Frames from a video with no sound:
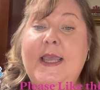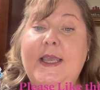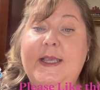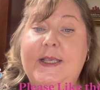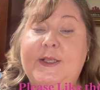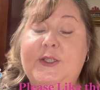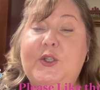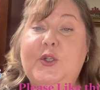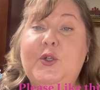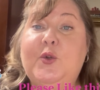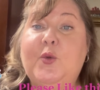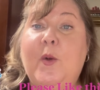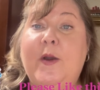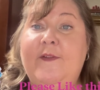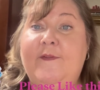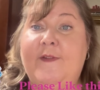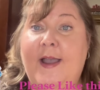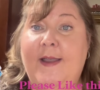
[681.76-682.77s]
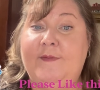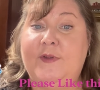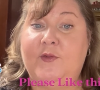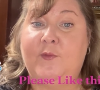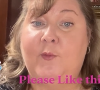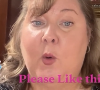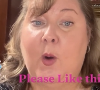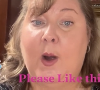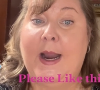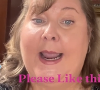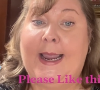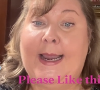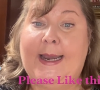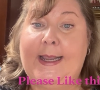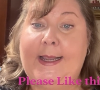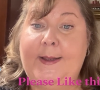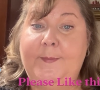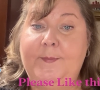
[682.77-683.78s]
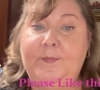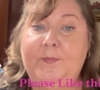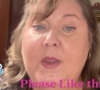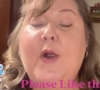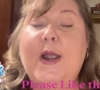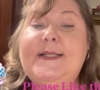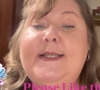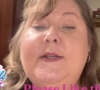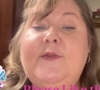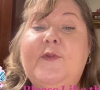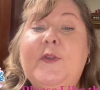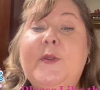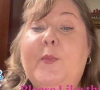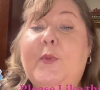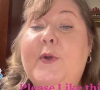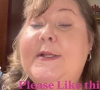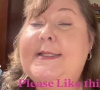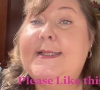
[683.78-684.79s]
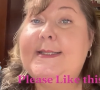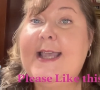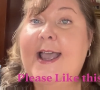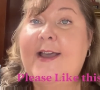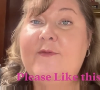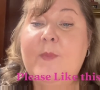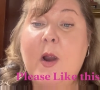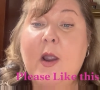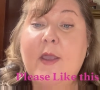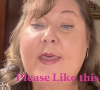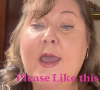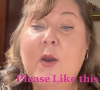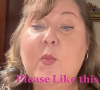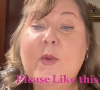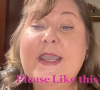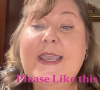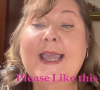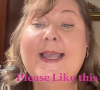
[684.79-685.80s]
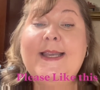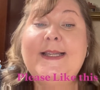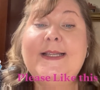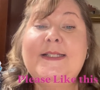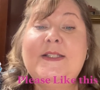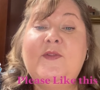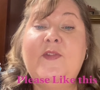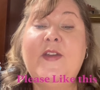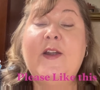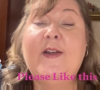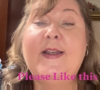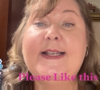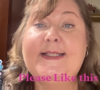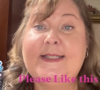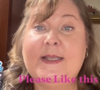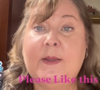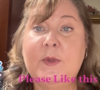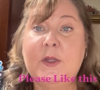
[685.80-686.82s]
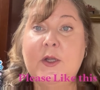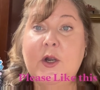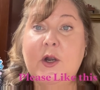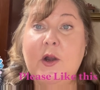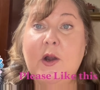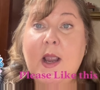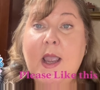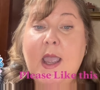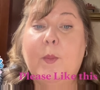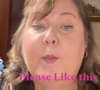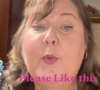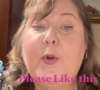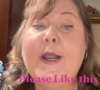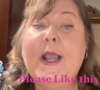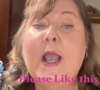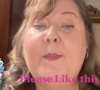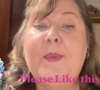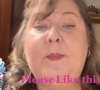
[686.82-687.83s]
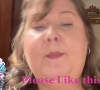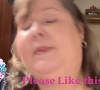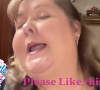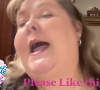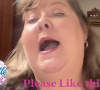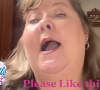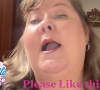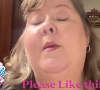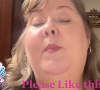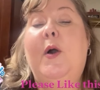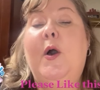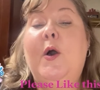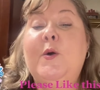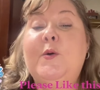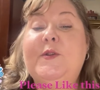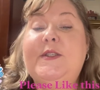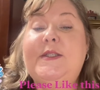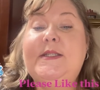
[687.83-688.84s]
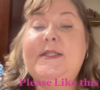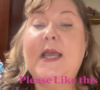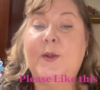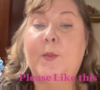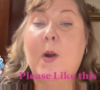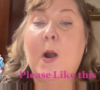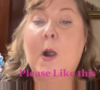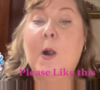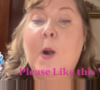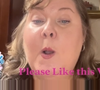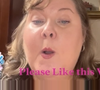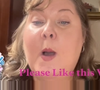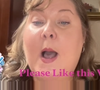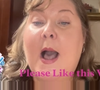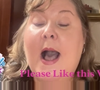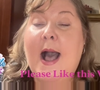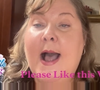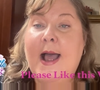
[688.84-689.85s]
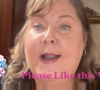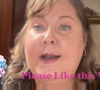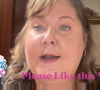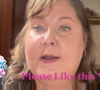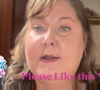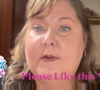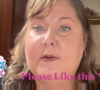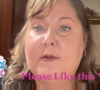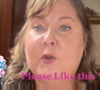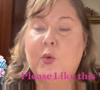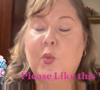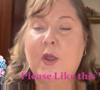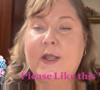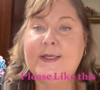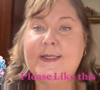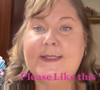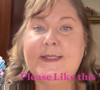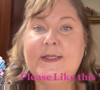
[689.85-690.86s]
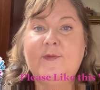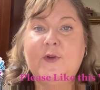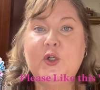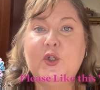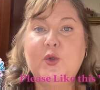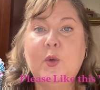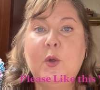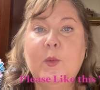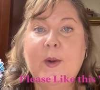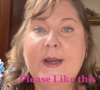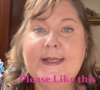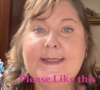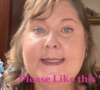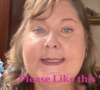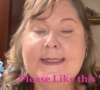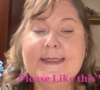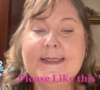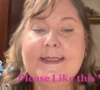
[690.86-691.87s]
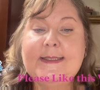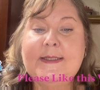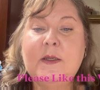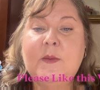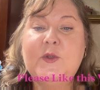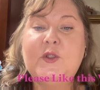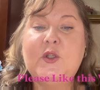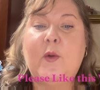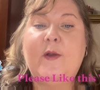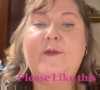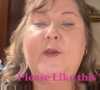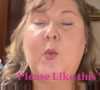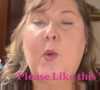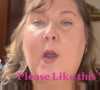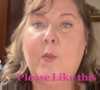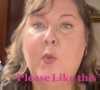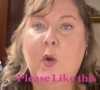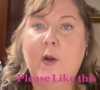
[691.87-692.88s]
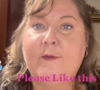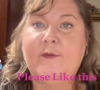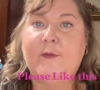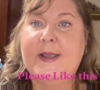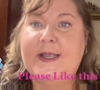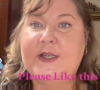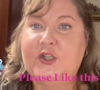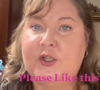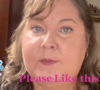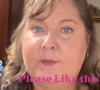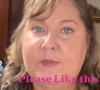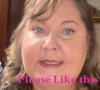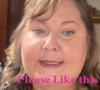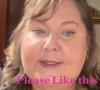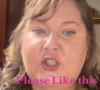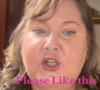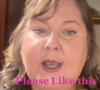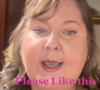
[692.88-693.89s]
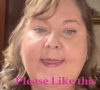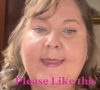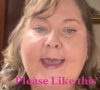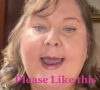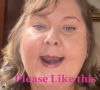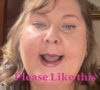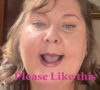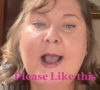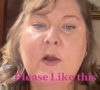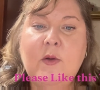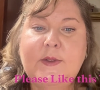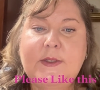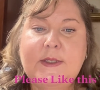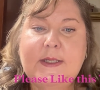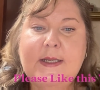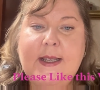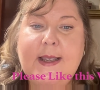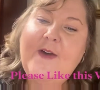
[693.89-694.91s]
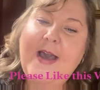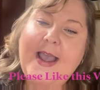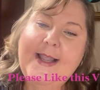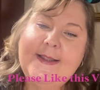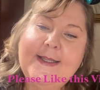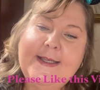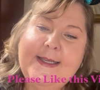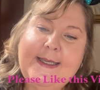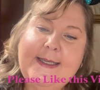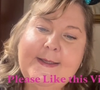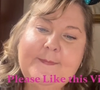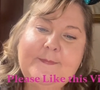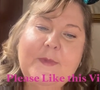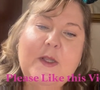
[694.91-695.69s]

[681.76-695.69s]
is $225 to $480. Pricing for the Princess Half Marathon Weekend is very similar. We're putting up a blog post tomorrow on the runDisney virtual racing system, so if you want more information, please check that out. Finally,